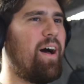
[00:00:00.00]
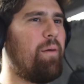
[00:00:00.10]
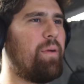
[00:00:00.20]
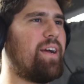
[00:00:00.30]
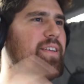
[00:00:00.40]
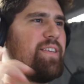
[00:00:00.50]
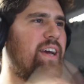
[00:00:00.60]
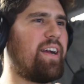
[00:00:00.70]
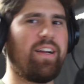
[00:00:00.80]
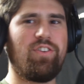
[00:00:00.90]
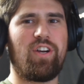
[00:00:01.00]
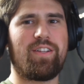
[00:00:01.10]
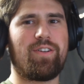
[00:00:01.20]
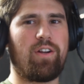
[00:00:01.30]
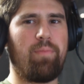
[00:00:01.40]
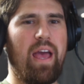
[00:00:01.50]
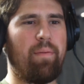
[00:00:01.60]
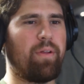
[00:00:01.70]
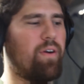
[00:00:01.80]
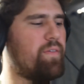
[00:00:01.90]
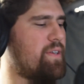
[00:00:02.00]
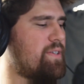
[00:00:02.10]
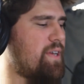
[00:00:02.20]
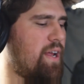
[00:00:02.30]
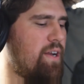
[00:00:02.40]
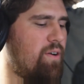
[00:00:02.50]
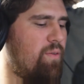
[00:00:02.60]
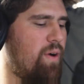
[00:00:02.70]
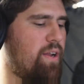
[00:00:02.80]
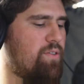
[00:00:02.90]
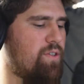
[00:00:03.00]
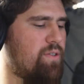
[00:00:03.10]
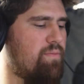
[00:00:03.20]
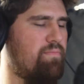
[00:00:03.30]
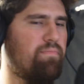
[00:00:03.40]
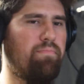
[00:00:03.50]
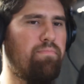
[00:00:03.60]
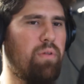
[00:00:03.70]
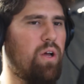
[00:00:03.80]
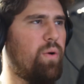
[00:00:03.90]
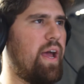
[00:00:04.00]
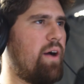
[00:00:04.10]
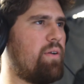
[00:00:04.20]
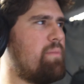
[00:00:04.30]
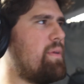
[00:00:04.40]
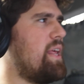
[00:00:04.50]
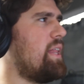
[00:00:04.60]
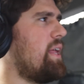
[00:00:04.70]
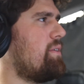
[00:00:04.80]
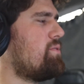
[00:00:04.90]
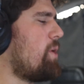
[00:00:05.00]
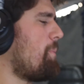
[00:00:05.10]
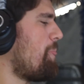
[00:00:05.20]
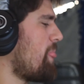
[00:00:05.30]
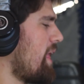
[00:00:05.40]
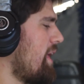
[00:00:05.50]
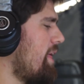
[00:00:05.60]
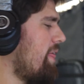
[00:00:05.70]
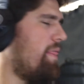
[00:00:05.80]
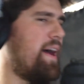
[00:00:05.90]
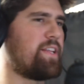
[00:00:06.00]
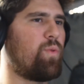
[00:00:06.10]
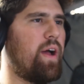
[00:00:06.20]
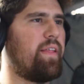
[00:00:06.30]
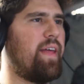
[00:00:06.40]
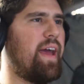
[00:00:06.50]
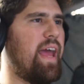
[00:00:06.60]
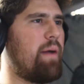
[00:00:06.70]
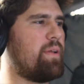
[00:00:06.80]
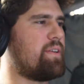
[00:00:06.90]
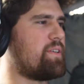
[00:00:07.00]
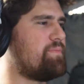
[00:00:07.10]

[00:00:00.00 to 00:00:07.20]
Because, yeah, gunshots are going to be happening around this, and I don't want to just blow it out immediately. So that's why that happened.